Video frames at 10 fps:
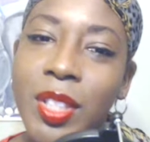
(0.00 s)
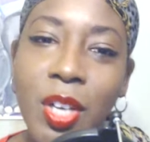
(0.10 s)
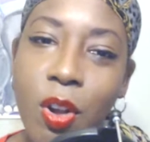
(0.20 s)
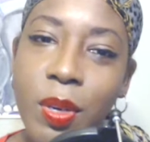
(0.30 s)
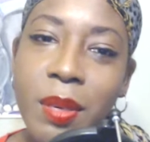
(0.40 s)

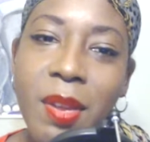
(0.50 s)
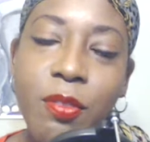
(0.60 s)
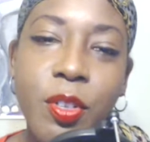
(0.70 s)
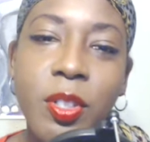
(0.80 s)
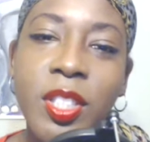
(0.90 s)
he
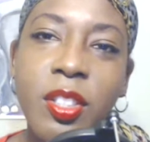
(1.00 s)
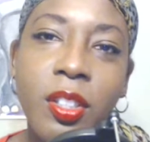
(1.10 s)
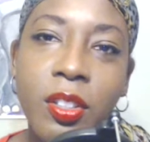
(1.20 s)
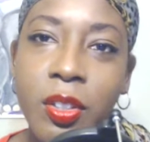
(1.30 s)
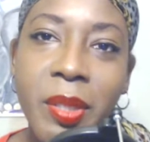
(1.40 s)
may feel
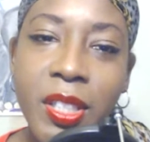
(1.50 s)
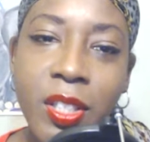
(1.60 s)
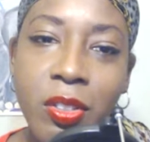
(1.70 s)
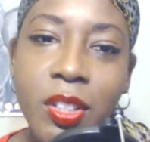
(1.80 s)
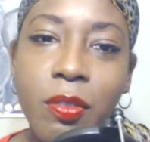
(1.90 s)
still a little bit
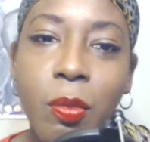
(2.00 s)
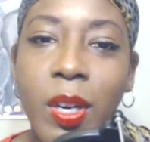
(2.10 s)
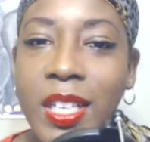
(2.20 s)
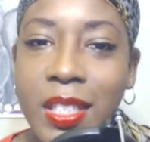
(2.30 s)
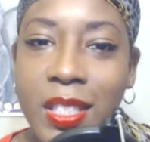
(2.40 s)
guilty of
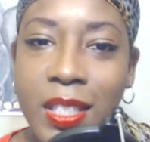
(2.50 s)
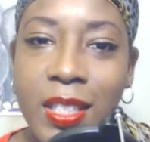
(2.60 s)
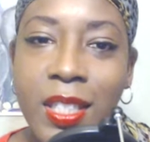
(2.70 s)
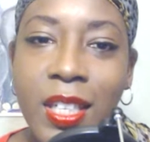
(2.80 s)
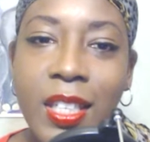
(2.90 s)
what he
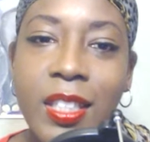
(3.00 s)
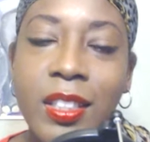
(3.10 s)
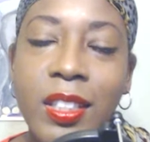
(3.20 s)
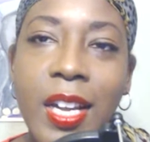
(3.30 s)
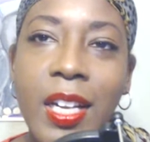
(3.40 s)
did.
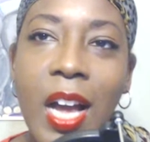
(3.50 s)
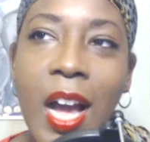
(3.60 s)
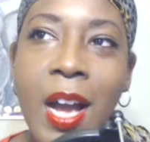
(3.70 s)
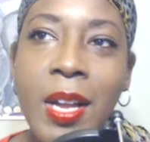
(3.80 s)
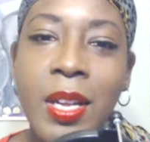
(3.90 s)
He's like,
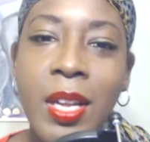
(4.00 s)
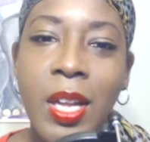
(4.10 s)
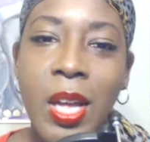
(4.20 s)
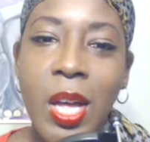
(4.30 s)
I